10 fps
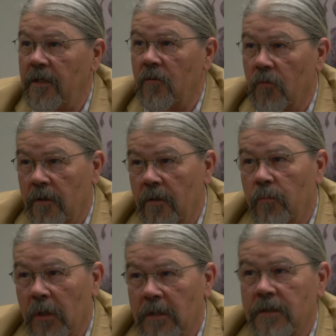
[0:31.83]
and we're in the
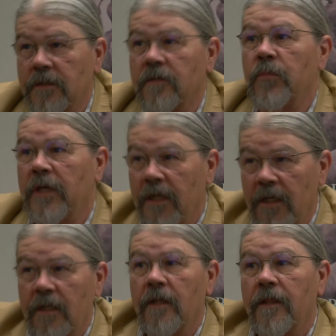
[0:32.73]
process of
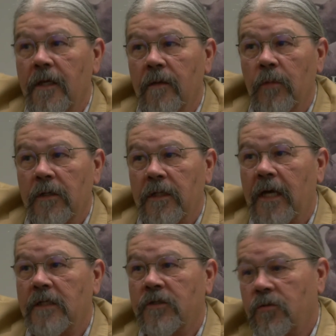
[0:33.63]
beginning to think about
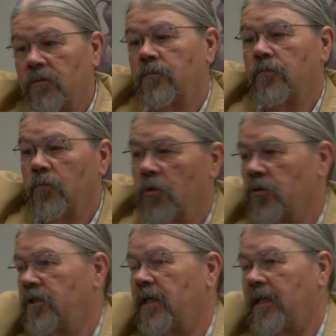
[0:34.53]
that, so we'll
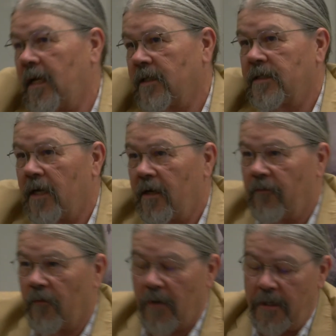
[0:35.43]
set that aside
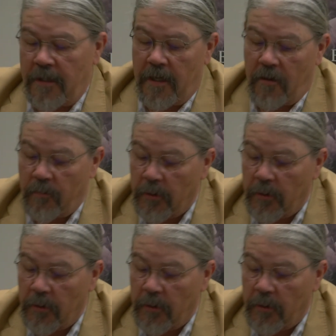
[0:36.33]
for right now.